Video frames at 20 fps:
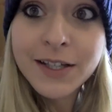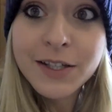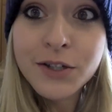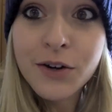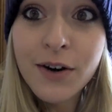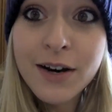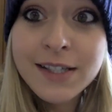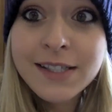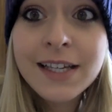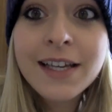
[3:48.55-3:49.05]
It's
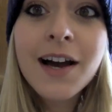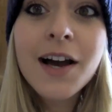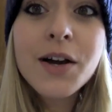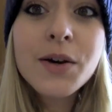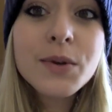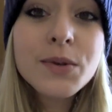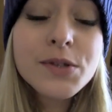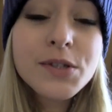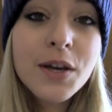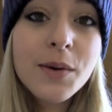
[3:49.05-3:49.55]
crazy. I
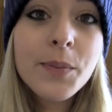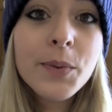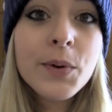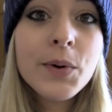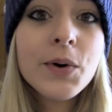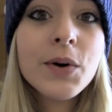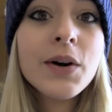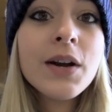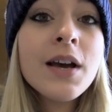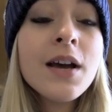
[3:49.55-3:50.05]
also
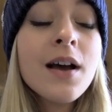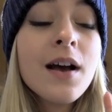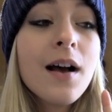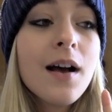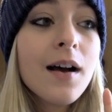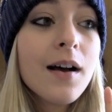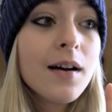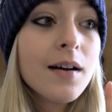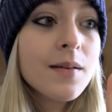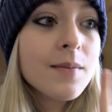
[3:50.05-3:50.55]
bought
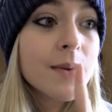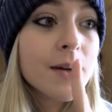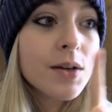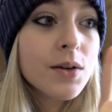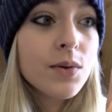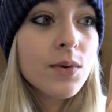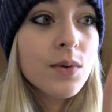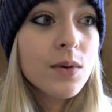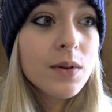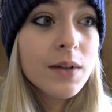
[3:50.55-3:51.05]

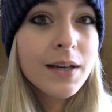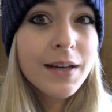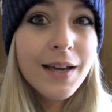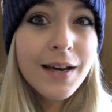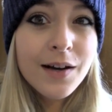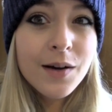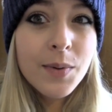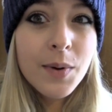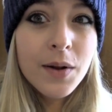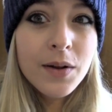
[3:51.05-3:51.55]
an Ollie
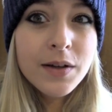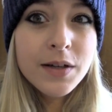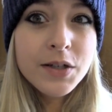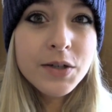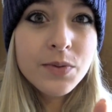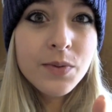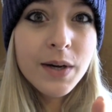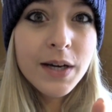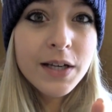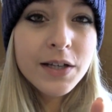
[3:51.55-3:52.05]
nail
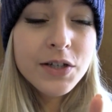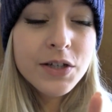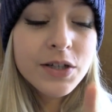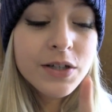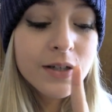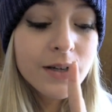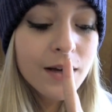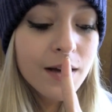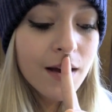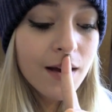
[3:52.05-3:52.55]
polish,
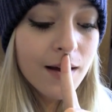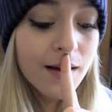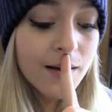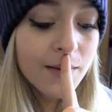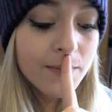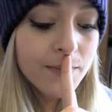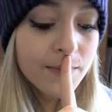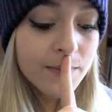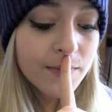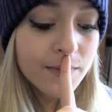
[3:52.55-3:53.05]
which
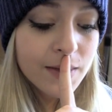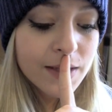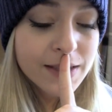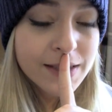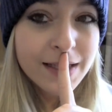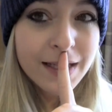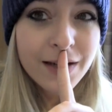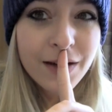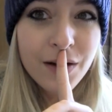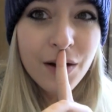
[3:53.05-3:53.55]

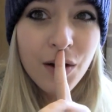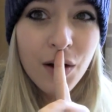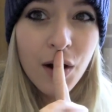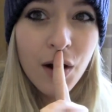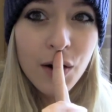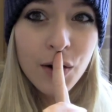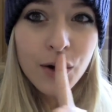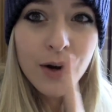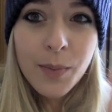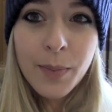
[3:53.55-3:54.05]
is in
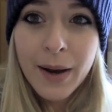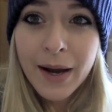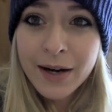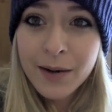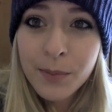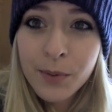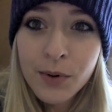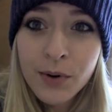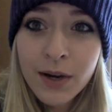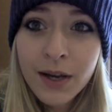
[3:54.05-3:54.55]
O
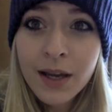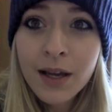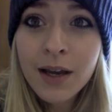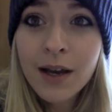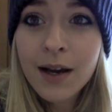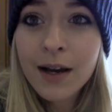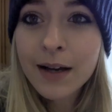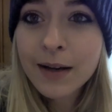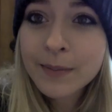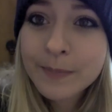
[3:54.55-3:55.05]
Cabana Boy.
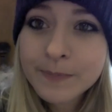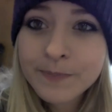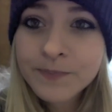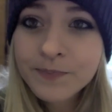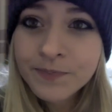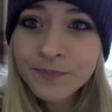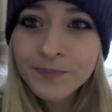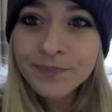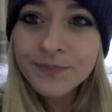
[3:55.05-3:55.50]
I